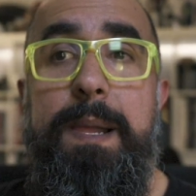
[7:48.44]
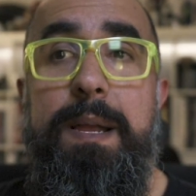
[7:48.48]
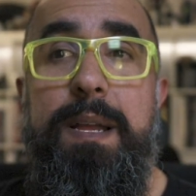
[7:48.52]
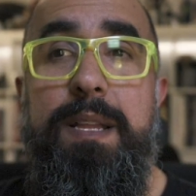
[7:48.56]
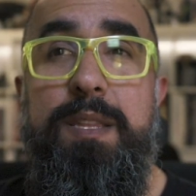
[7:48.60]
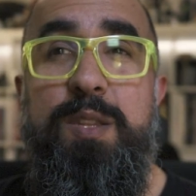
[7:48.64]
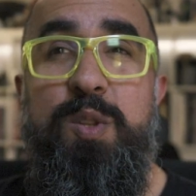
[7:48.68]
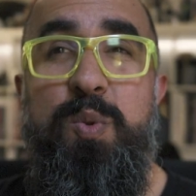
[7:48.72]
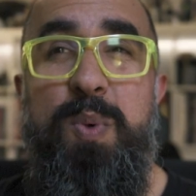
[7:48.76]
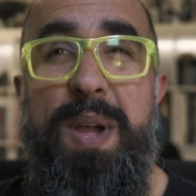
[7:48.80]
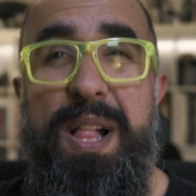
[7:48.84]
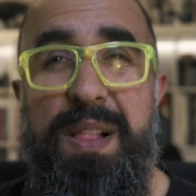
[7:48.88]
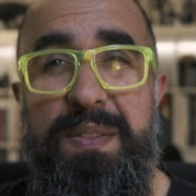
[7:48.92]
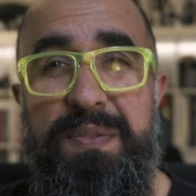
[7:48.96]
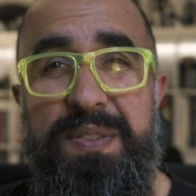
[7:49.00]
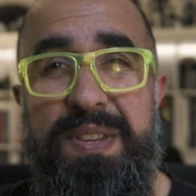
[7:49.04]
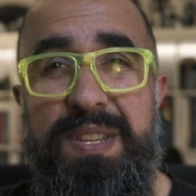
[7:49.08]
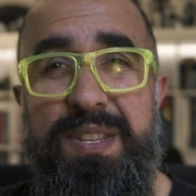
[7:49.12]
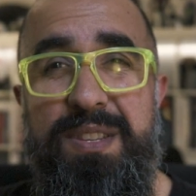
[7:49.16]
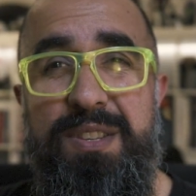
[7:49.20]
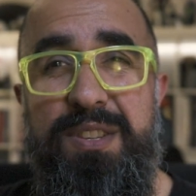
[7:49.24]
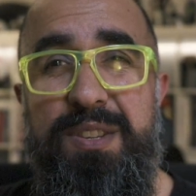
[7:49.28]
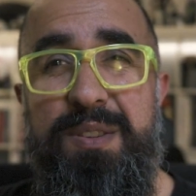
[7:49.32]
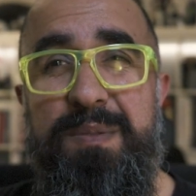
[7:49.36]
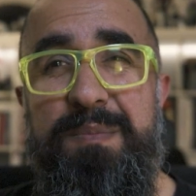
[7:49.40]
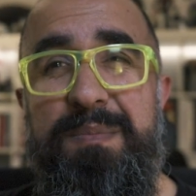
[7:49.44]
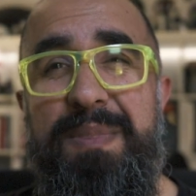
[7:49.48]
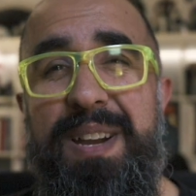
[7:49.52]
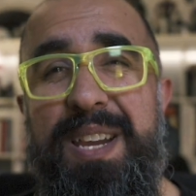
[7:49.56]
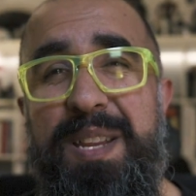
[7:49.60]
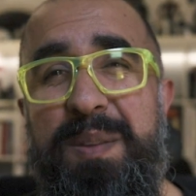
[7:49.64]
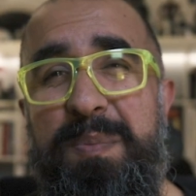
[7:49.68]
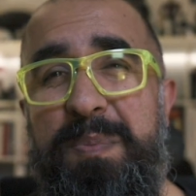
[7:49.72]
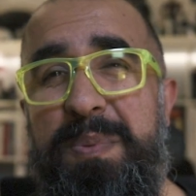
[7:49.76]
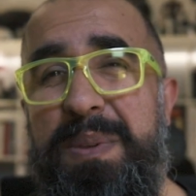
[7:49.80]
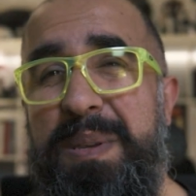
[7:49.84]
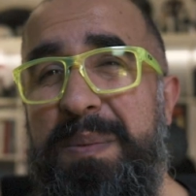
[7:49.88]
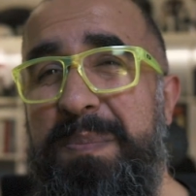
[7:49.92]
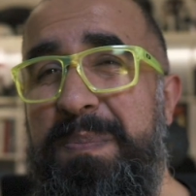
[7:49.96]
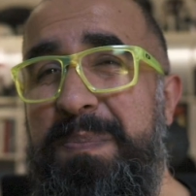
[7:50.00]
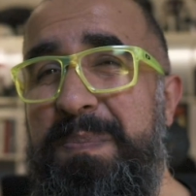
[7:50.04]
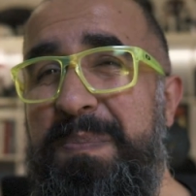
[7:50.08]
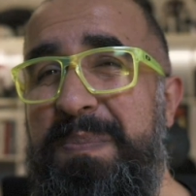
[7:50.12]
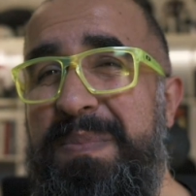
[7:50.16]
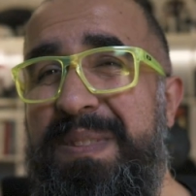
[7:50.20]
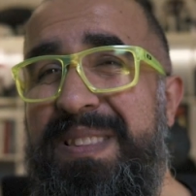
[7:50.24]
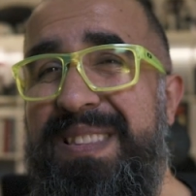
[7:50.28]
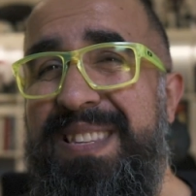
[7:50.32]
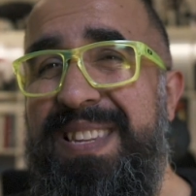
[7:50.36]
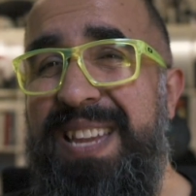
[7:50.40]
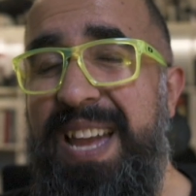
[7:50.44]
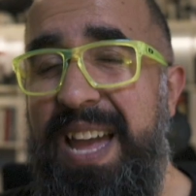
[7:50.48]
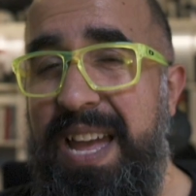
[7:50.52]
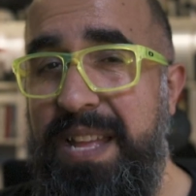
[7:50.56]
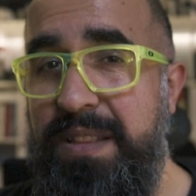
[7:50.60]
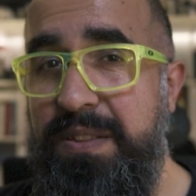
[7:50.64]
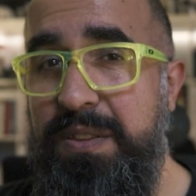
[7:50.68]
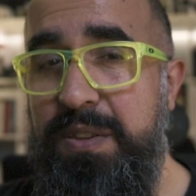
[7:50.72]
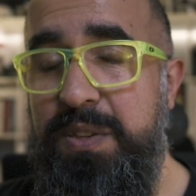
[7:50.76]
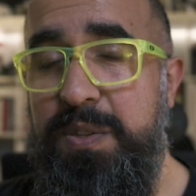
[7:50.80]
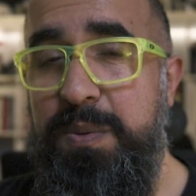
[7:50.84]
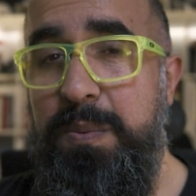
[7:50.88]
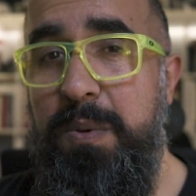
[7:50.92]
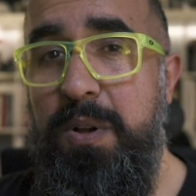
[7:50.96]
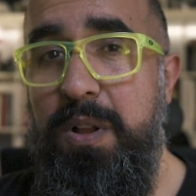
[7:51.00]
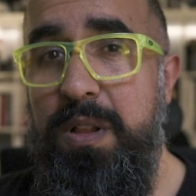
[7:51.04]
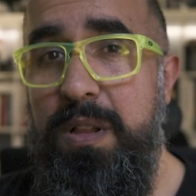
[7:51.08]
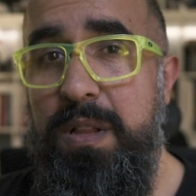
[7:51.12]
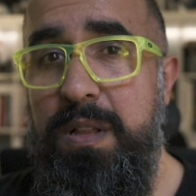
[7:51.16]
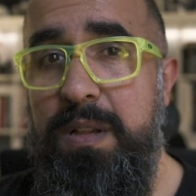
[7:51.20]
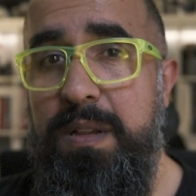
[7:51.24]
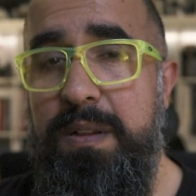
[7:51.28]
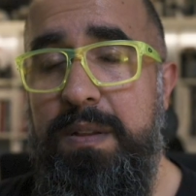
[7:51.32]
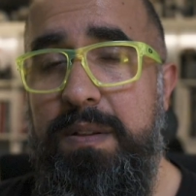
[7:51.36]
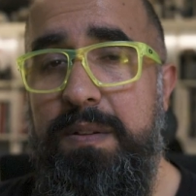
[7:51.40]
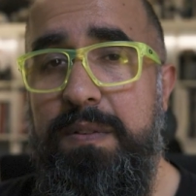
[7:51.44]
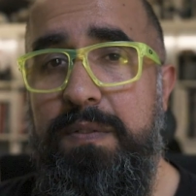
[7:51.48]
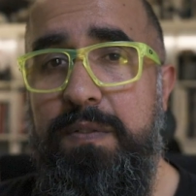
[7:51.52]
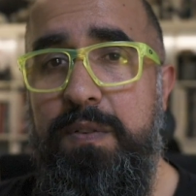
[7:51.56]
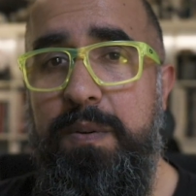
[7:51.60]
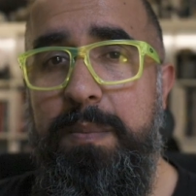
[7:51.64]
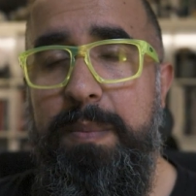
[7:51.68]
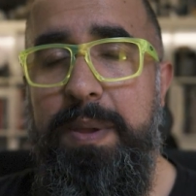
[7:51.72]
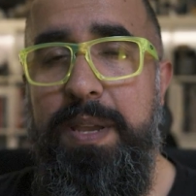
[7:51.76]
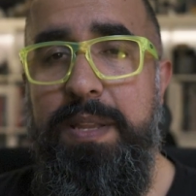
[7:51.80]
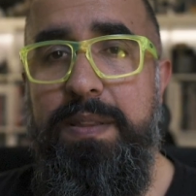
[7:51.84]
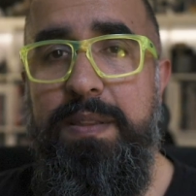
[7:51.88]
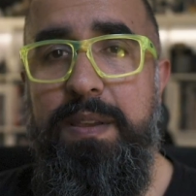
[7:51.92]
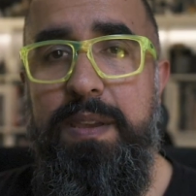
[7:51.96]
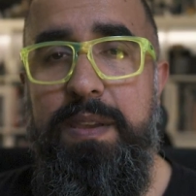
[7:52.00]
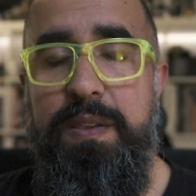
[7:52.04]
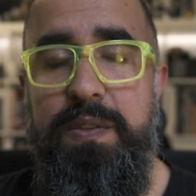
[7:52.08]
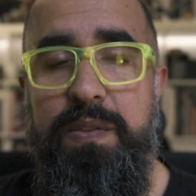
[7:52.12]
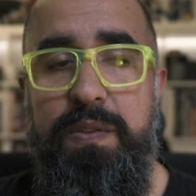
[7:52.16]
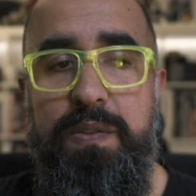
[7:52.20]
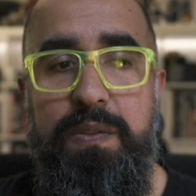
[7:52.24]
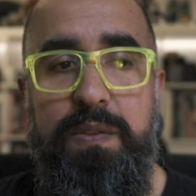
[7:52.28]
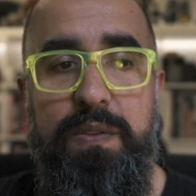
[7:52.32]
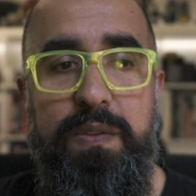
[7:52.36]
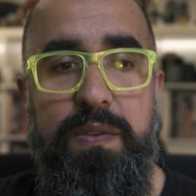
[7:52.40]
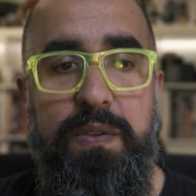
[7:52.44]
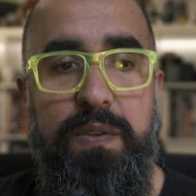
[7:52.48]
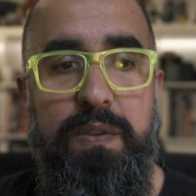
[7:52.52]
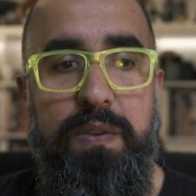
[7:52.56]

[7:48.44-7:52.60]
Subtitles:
12-inch might be a tad too small for my taste.